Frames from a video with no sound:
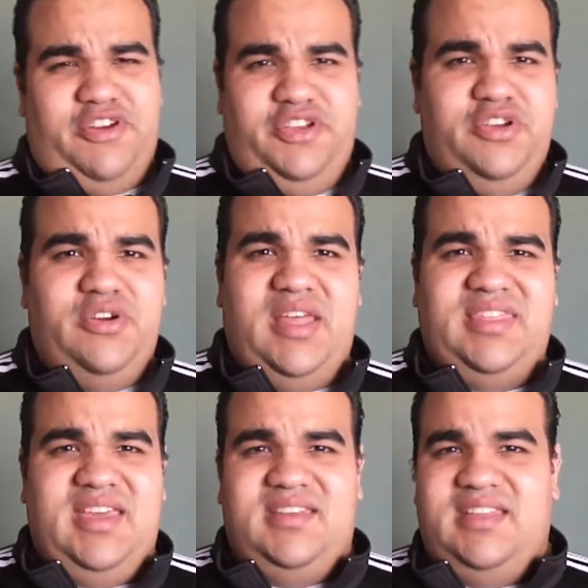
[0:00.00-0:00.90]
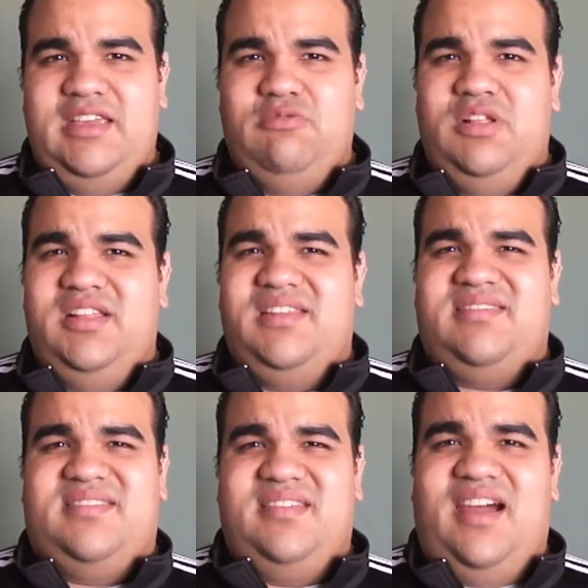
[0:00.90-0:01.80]
you and then they will
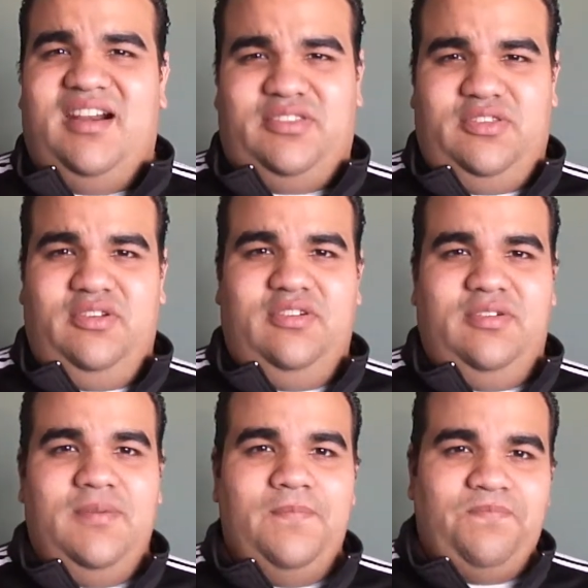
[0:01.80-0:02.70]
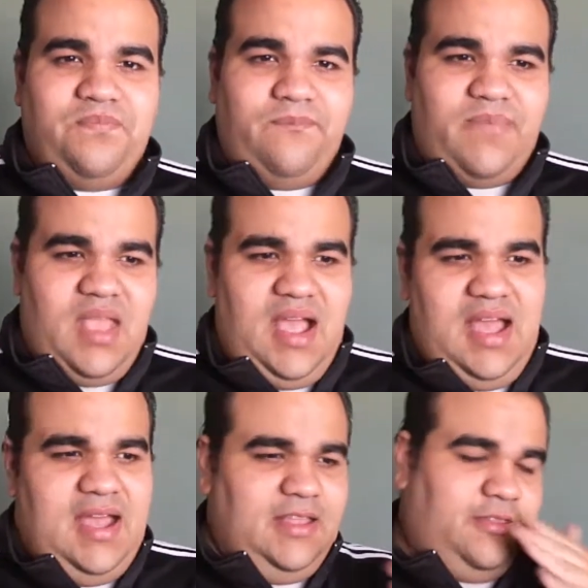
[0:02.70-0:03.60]
start to
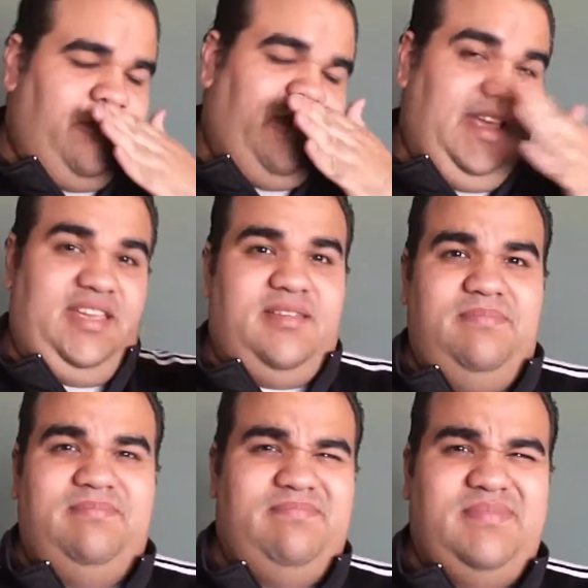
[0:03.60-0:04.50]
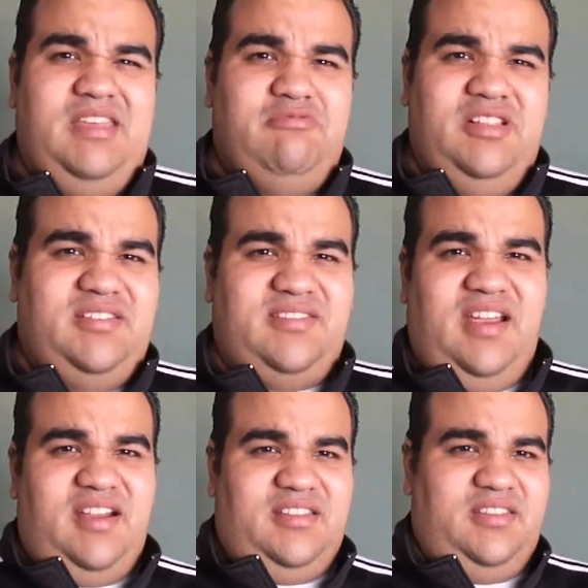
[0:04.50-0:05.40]
flake. They will
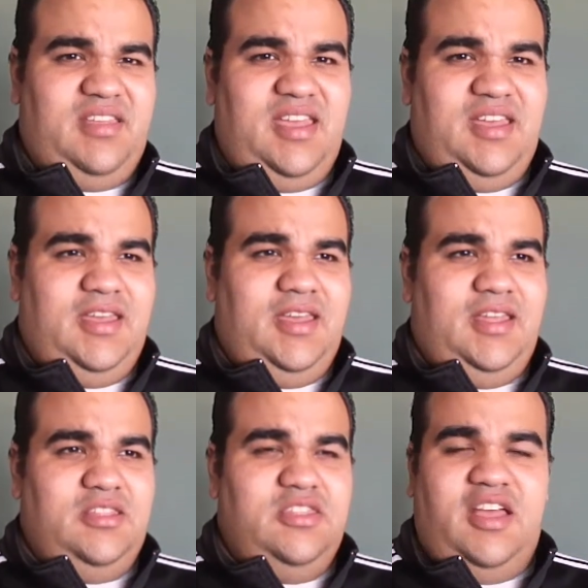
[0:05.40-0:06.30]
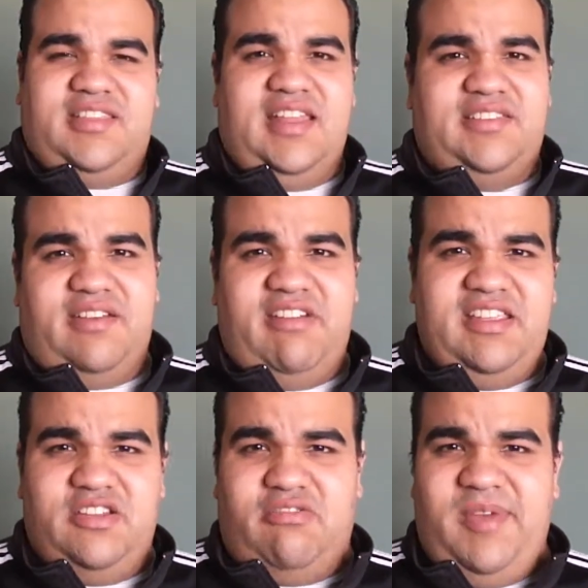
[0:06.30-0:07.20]
start not
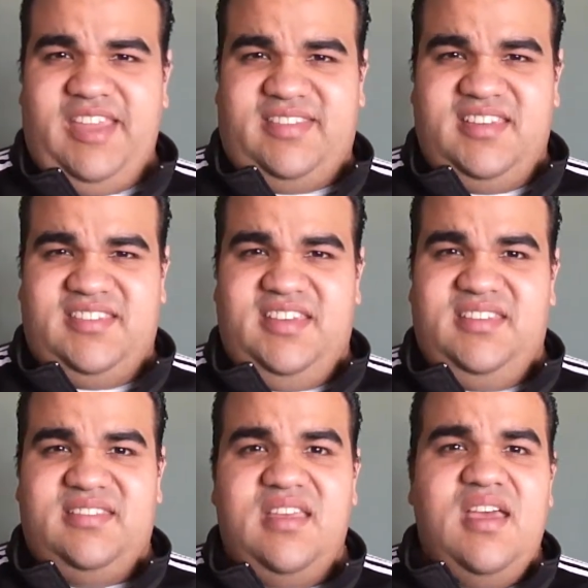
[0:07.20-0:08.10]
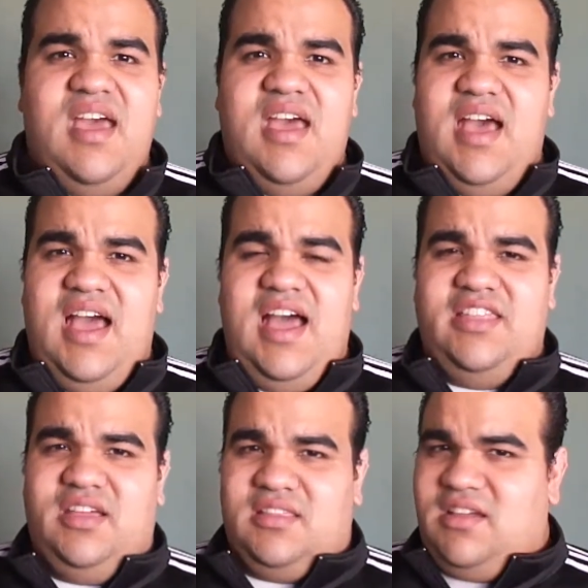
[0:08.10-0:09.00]
answering your messages,
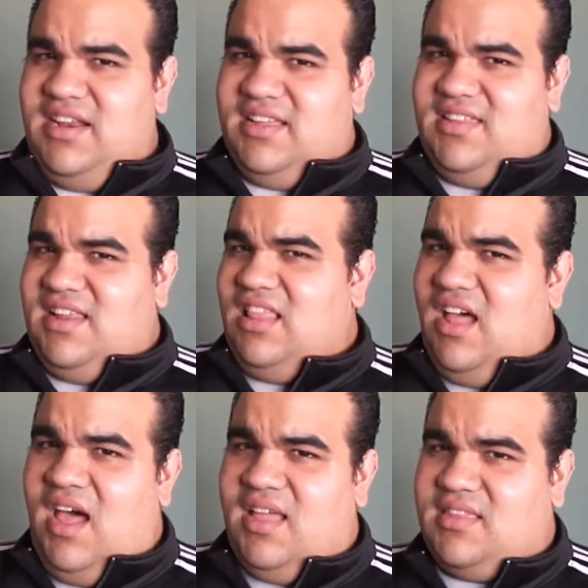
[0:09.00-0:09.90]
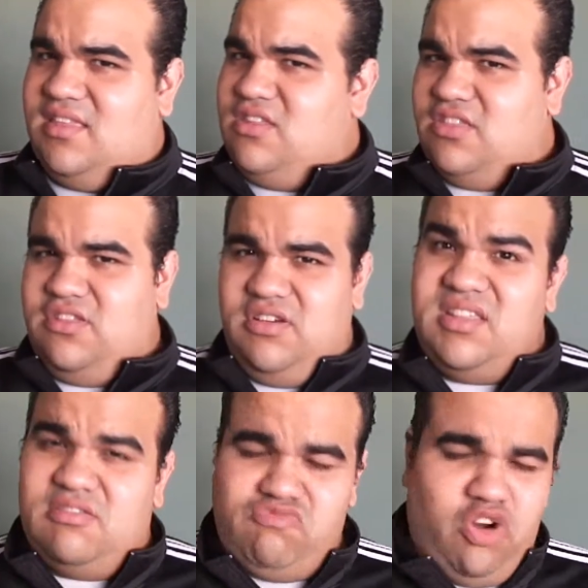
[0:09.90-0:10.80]
not connecting a lot, not
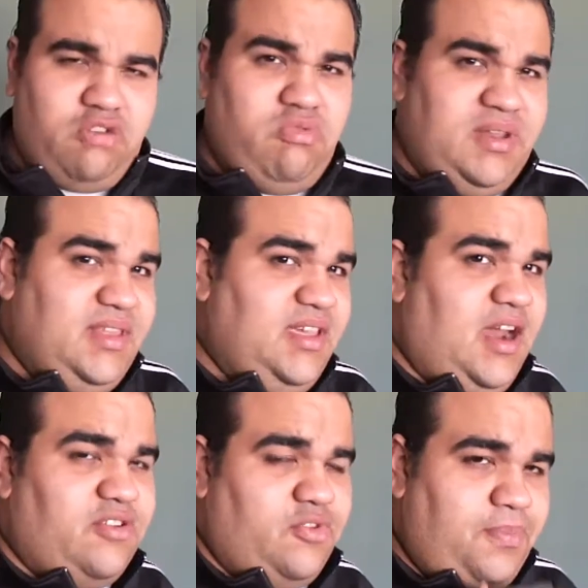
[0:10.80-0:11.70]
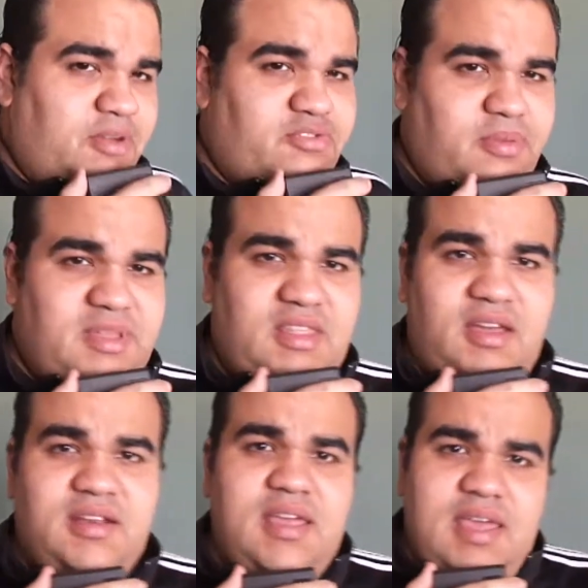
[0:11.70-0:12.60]
doing the work when they are supposed to be
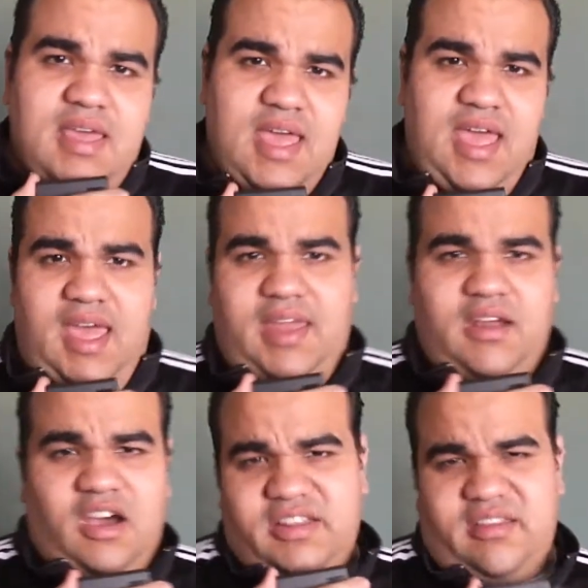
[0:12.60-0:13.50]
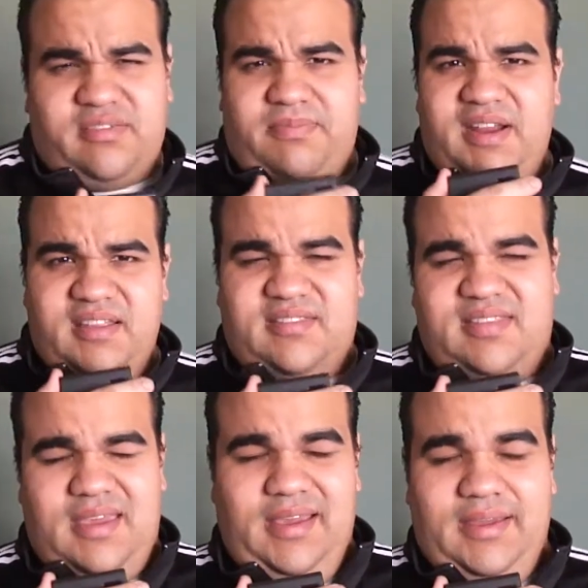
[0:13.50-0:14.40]
done. And others brings
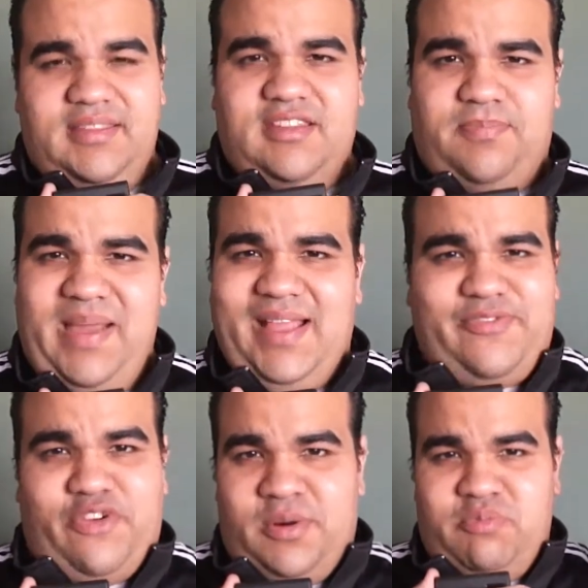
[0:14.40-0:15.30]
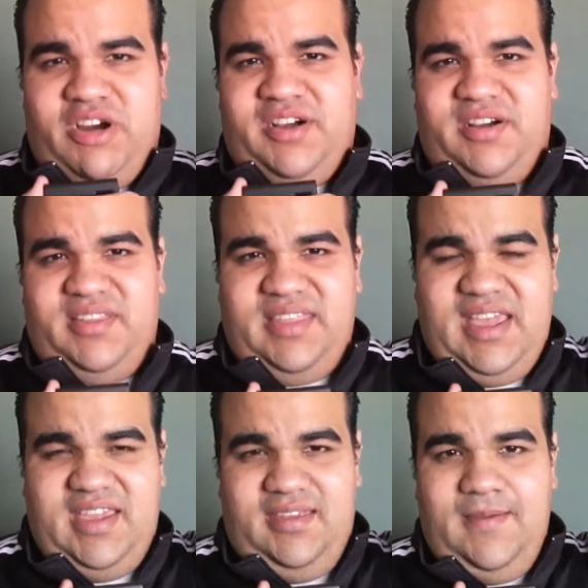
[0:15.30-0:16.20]
this platform where
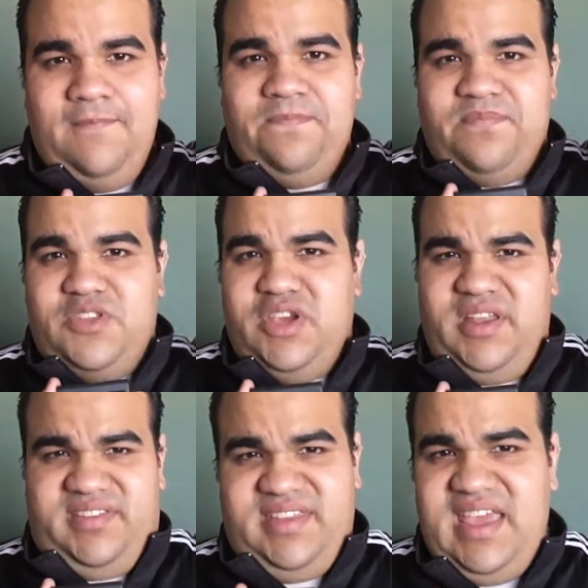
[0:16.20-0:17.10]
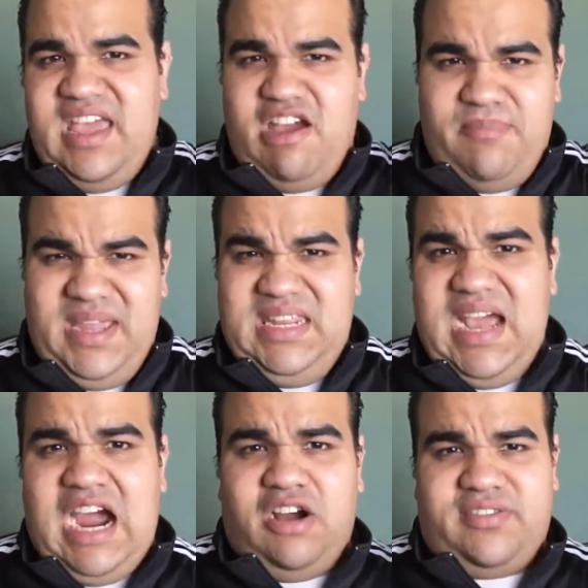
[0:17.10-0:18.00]
you can see how many
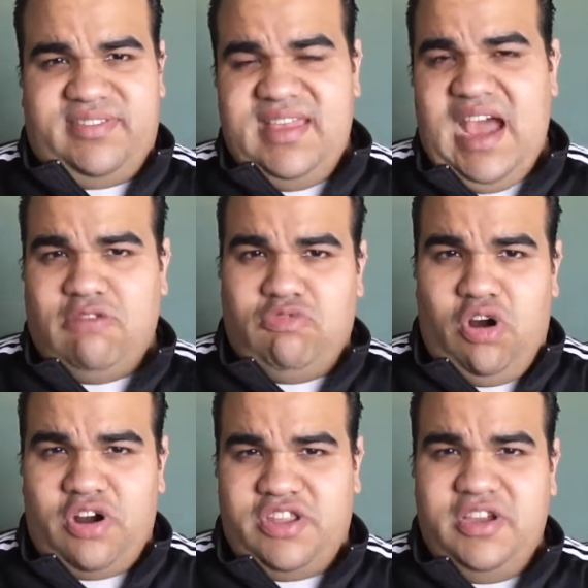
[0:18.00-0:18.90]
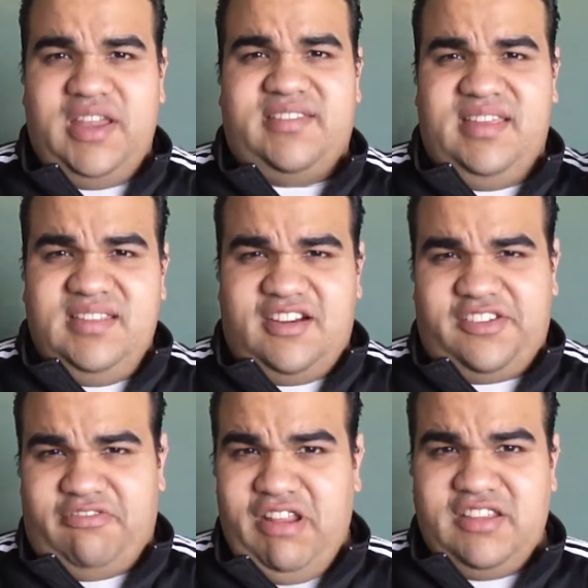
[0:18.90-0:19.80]
hours they have worked, you can see their
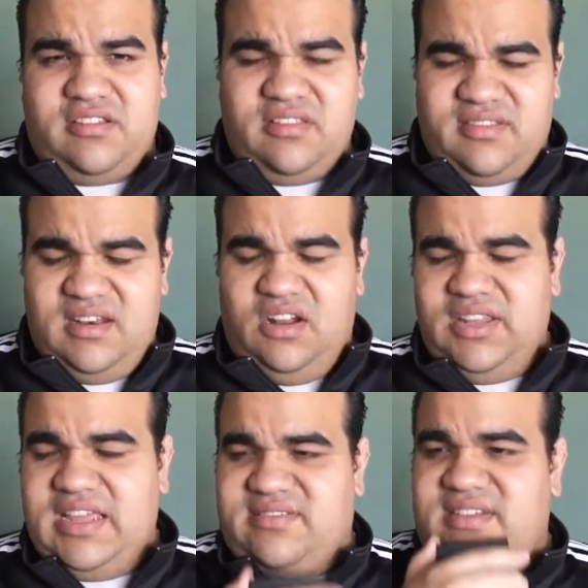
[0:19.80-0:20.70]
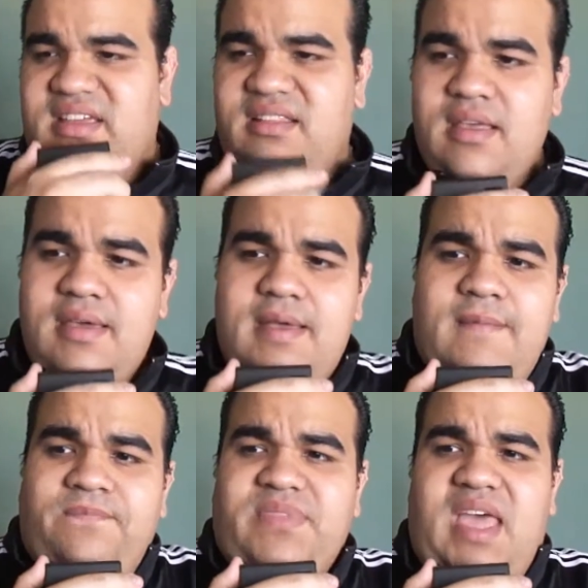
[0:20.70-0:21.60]
screenshots and all that shit.
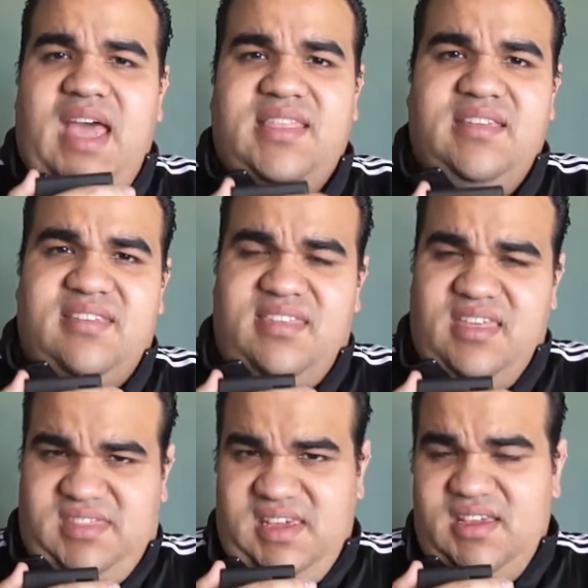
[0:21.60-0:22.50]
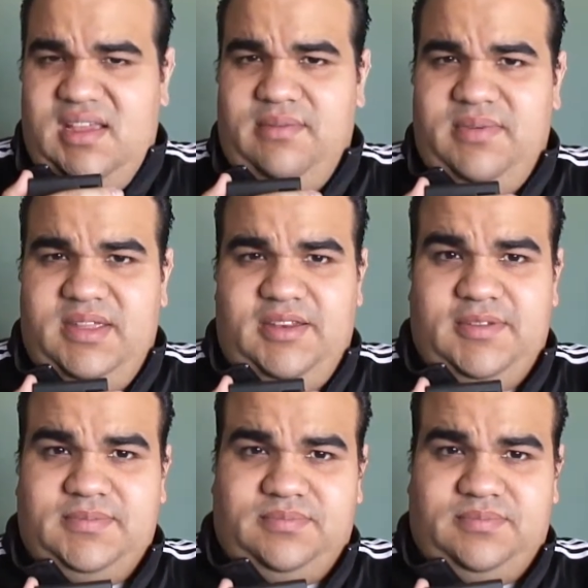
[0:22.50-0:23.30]
And this is the thing, I mean,